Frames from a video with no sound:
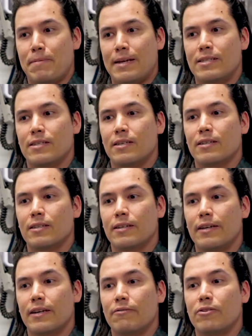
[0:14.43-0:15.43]

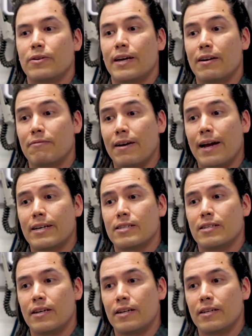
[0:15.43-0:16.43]
Basically, if you get
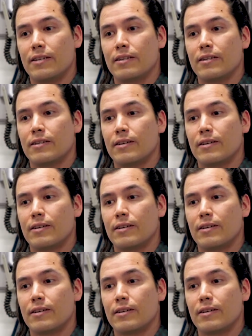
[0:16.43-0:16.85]
vaccinated,